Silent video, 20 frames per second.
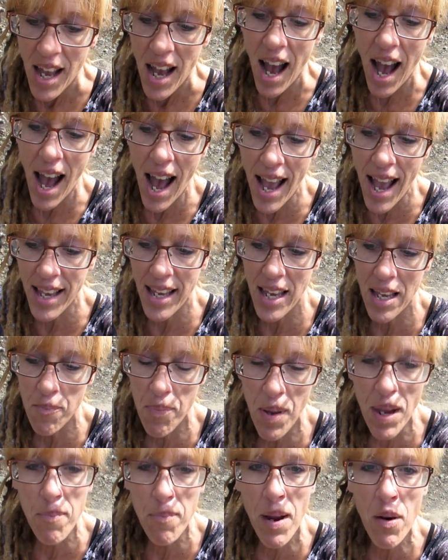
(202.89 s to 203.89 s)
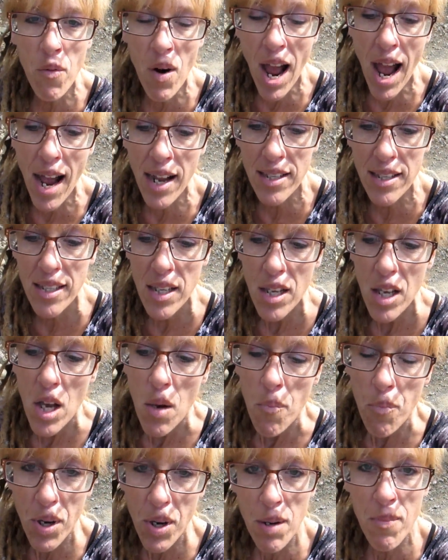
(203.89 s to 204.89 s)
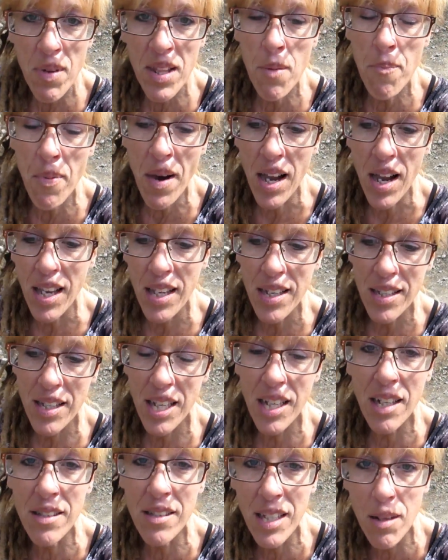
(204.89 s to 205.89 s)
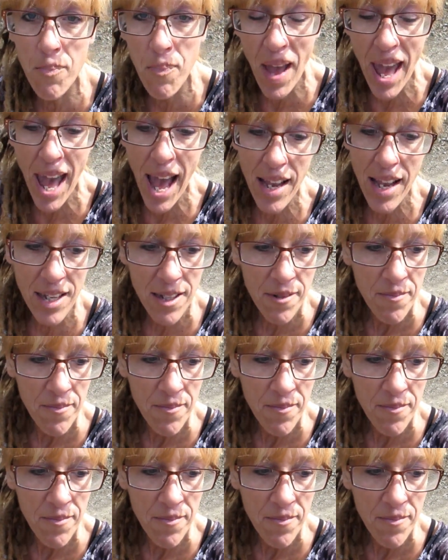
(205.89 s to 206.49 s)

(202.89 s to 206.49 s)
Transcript: I can pick my rocks, put them in the bucket, tilt it back,